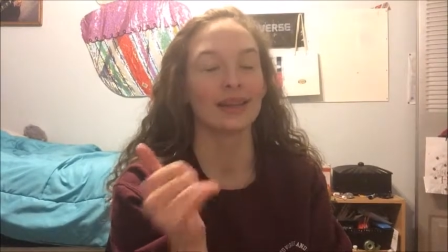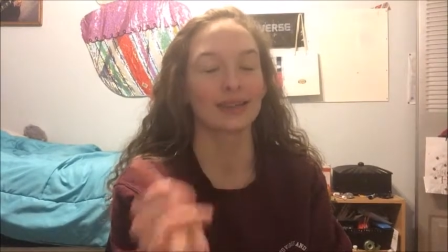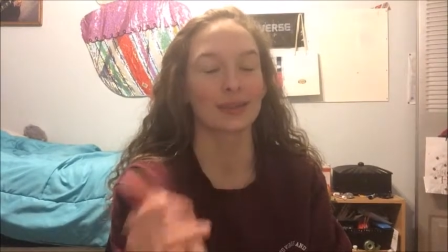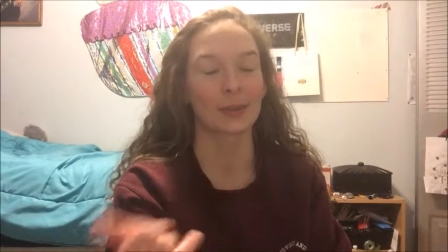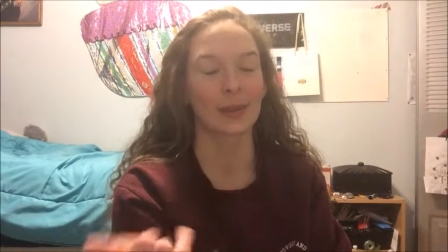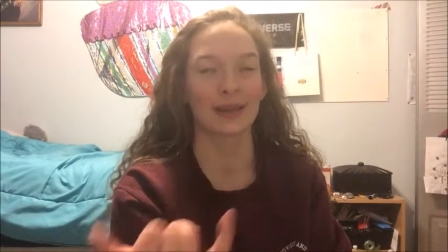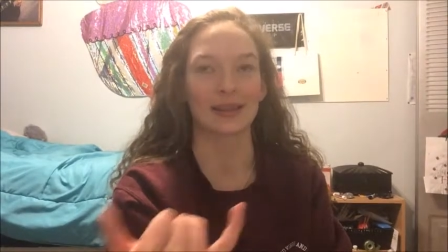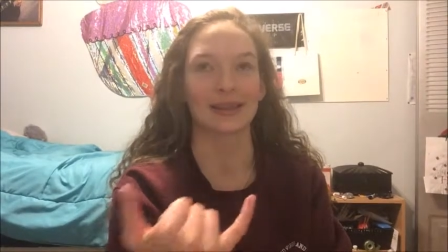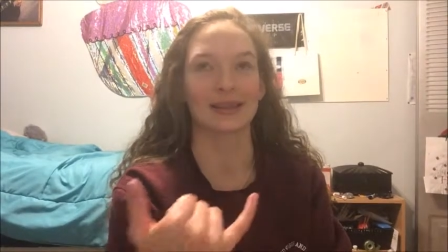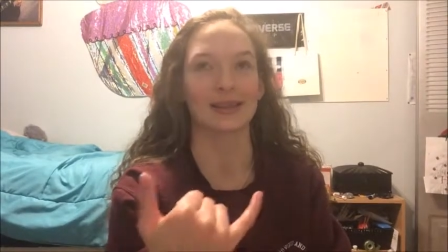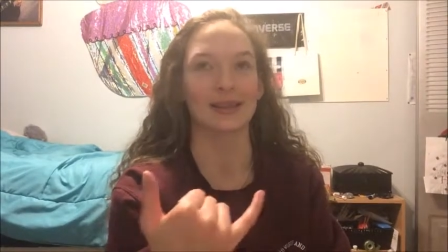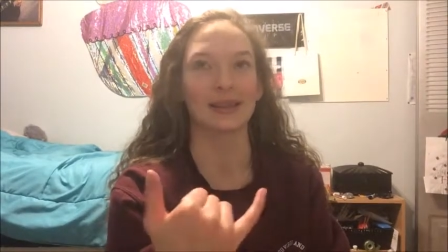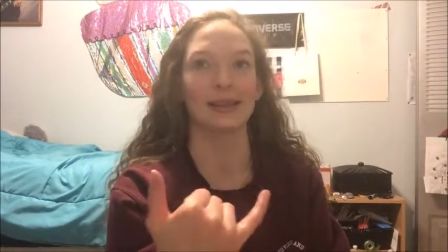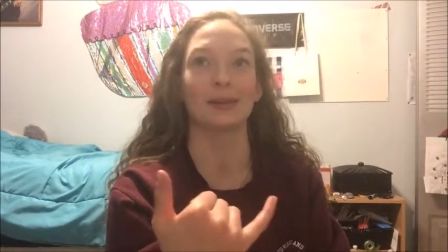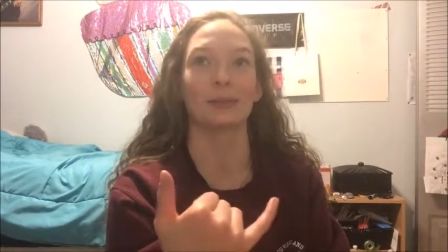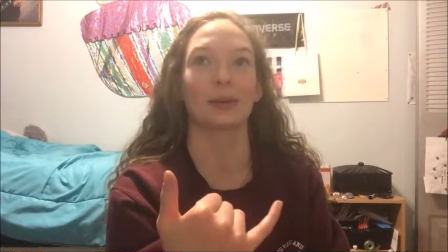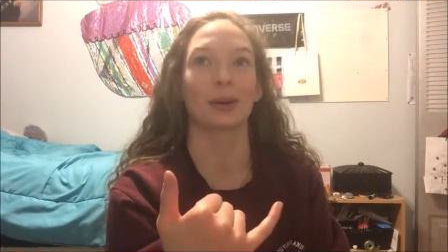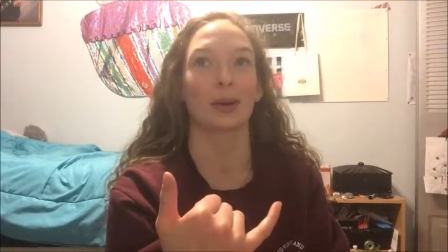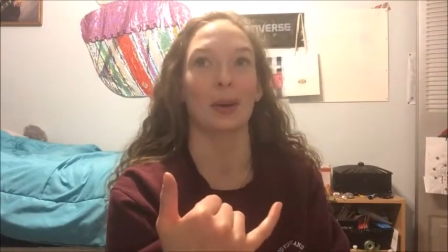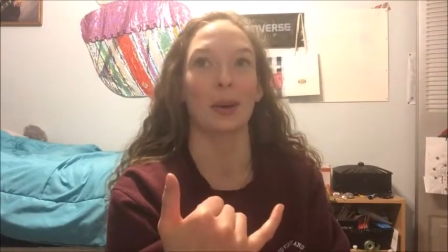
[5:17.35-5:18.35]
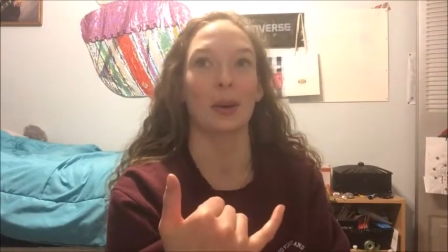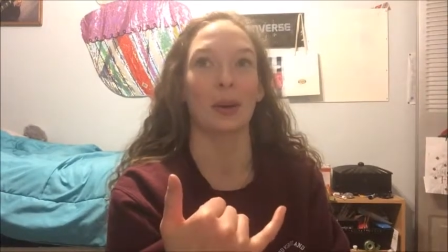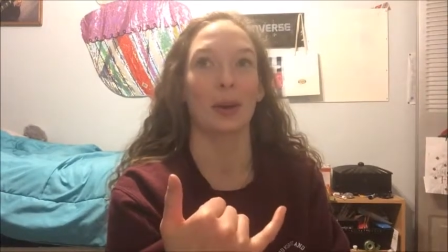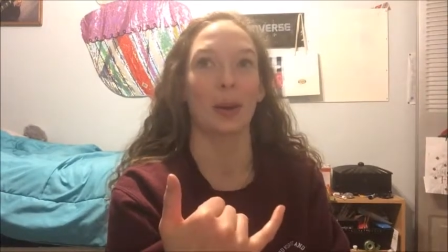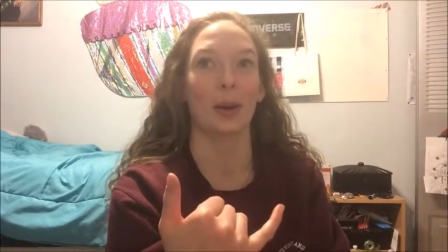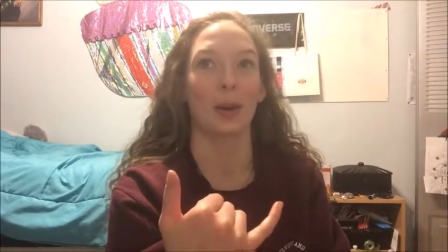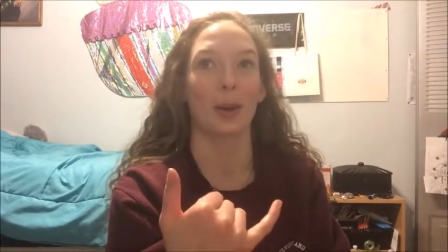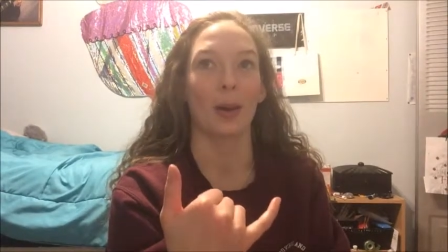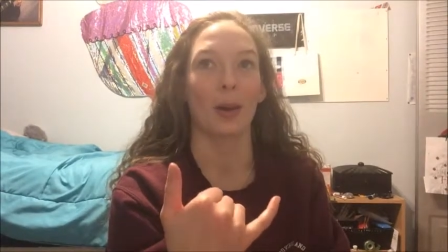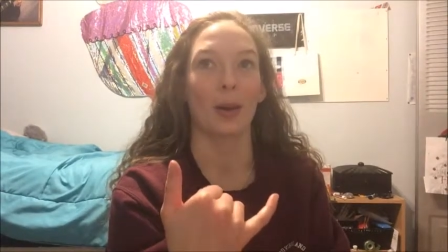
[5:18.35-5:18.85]
so basically, blah,
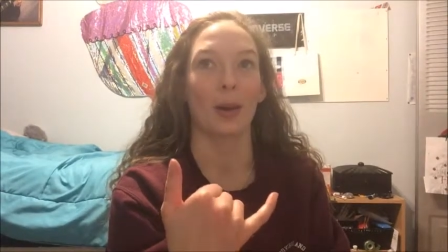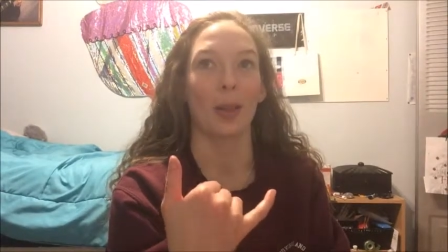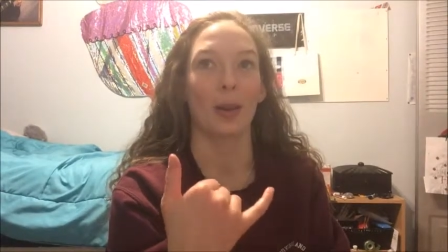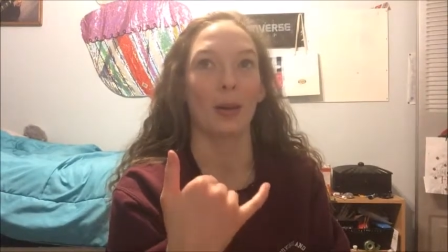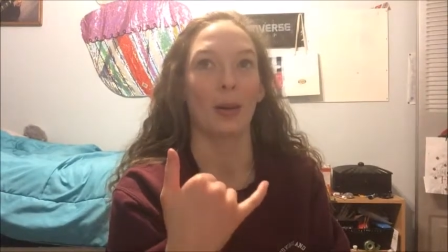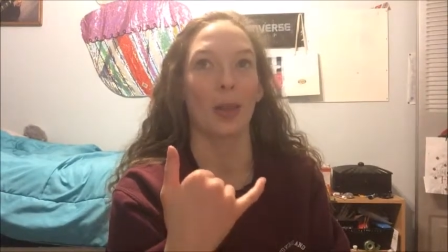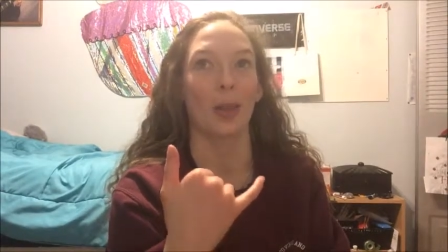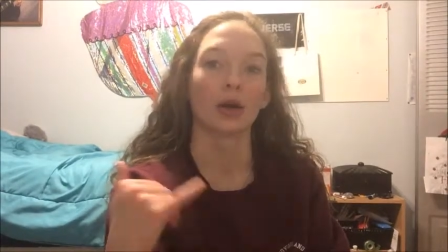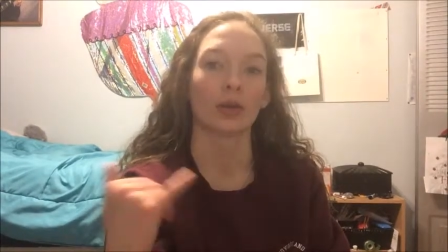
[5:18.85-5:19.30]
blah,